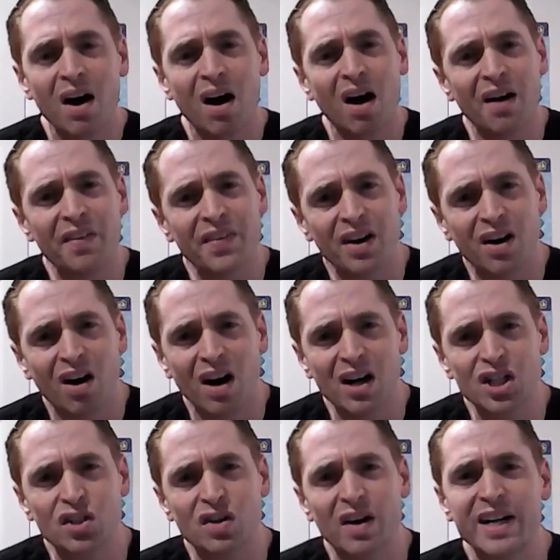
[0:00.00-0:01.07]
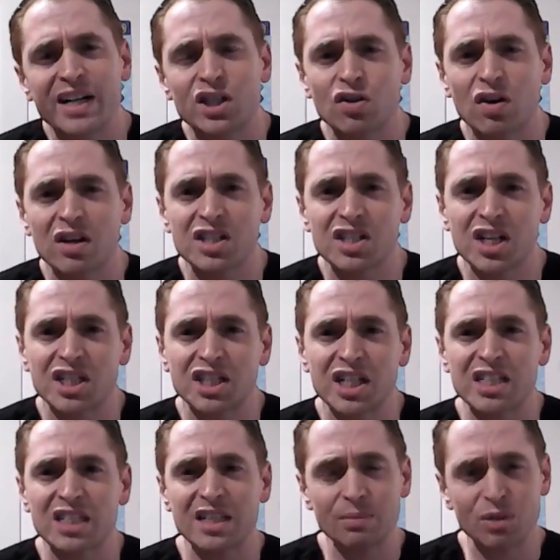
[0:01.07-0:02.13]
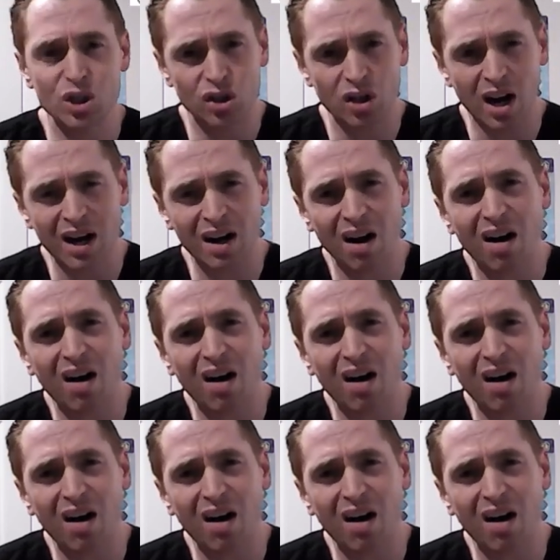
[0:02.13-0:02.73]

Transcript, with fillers: On the contrary, drugs such as Lemtrada